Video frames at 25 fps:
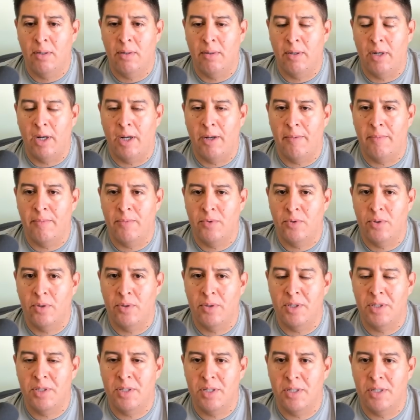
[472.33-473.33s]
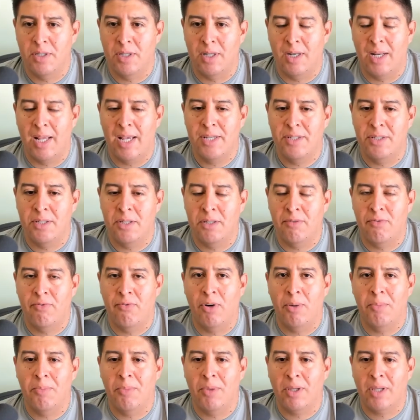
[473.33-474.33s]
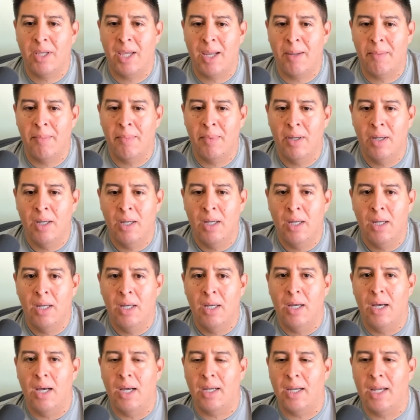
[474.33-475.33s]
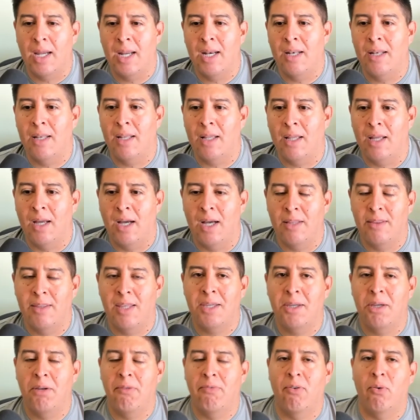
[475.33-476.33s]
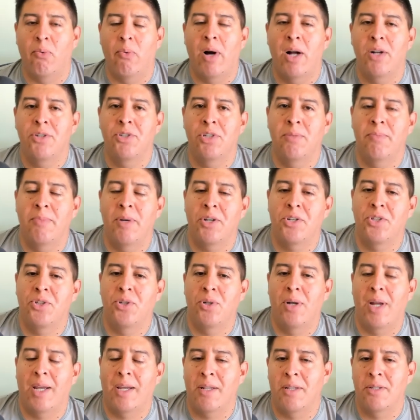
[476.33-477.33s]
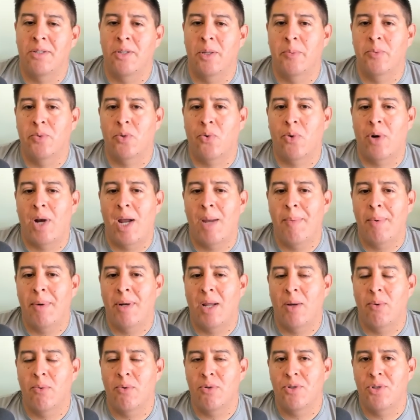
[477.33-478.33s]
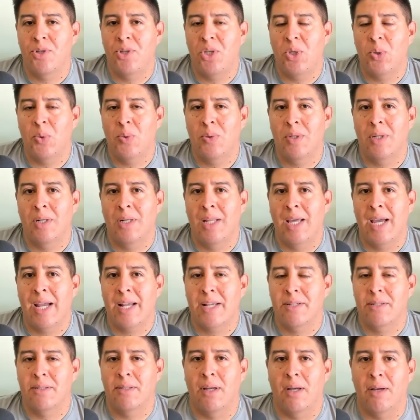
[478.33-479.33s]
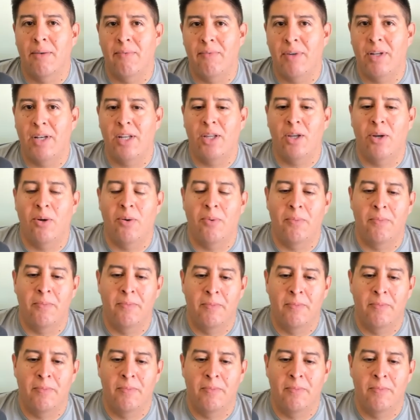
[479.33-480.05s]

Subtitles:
Right. So this is a lesson from the game. Again, thank you for watching. Make sure you like and subscribe, and I will see you in the next video.